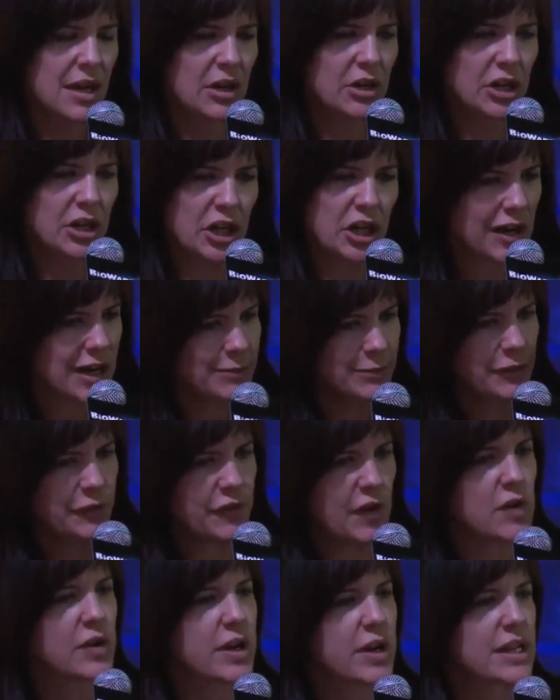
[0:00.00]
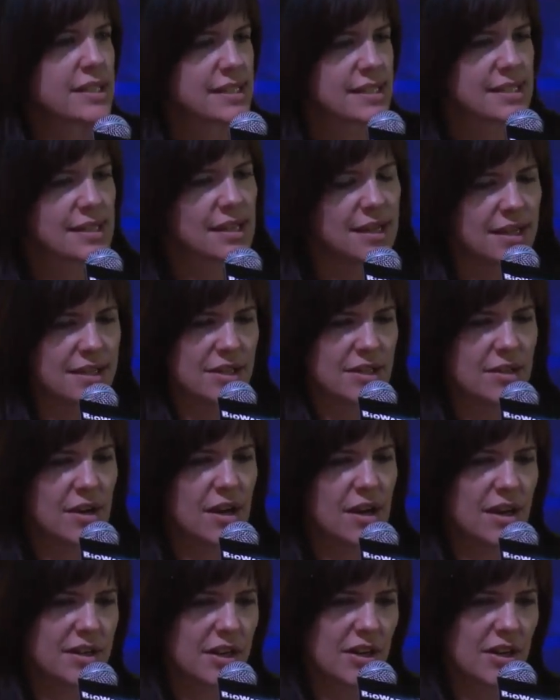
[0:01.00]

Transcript: her incredible focus on on